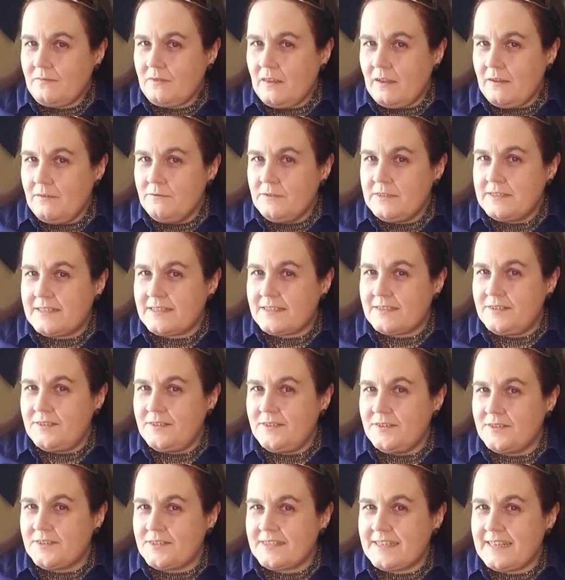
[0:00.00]
risk to
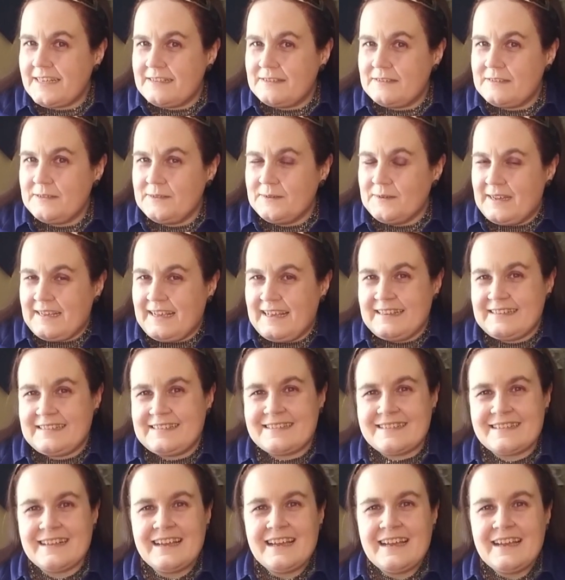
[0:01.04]
your skin too, I
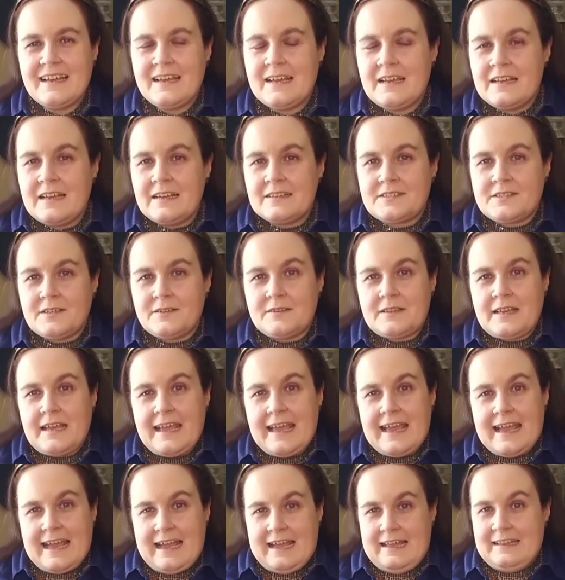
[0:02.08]
guess. So they
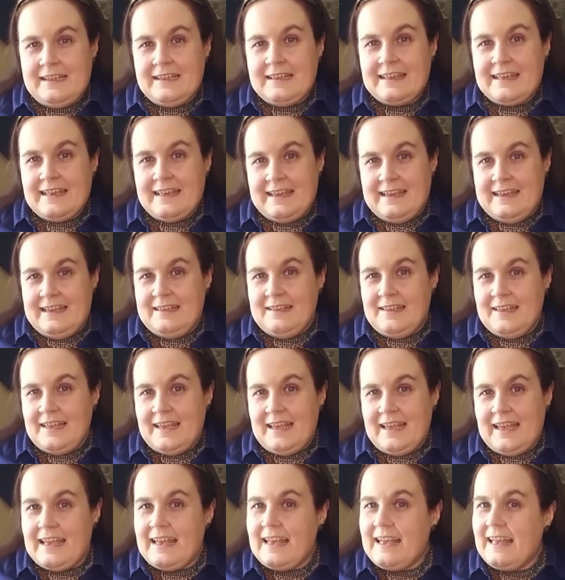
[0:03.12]
had a kit,
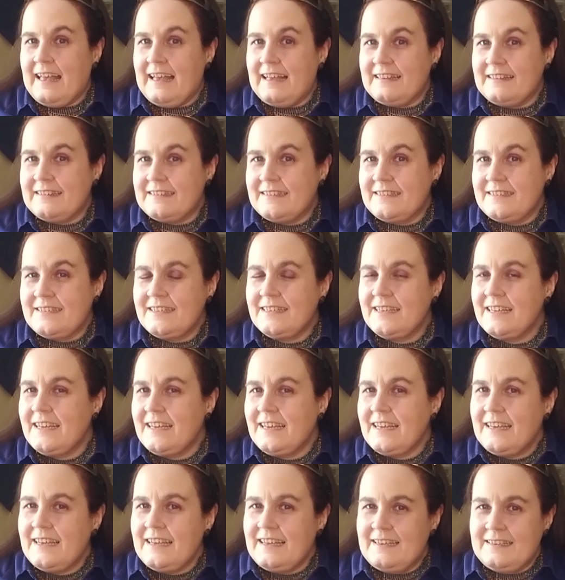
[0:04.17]
and
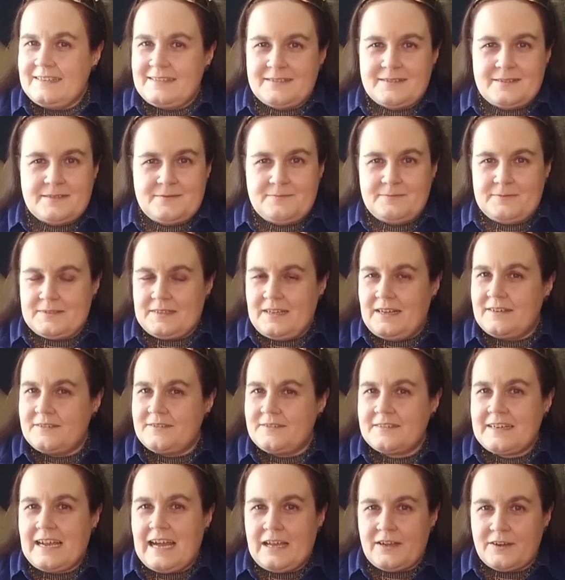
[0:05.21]
it was
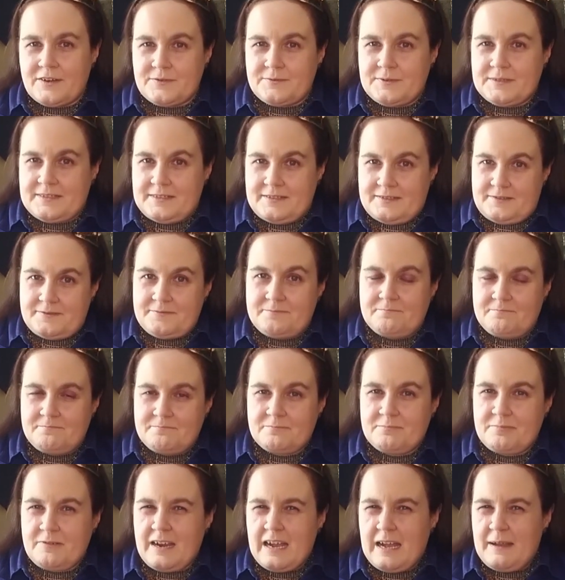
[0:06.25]
$100, which is
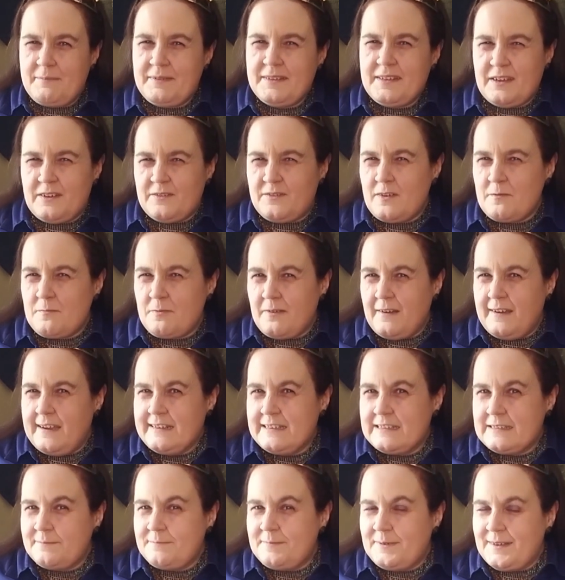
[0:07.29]
probably
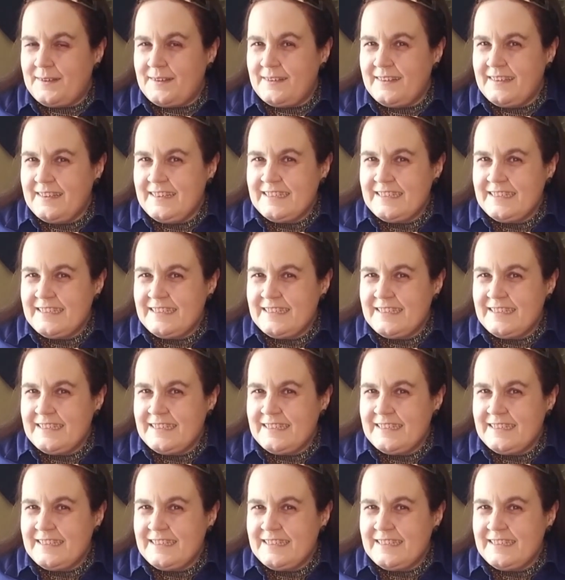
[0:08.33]
overpriced, but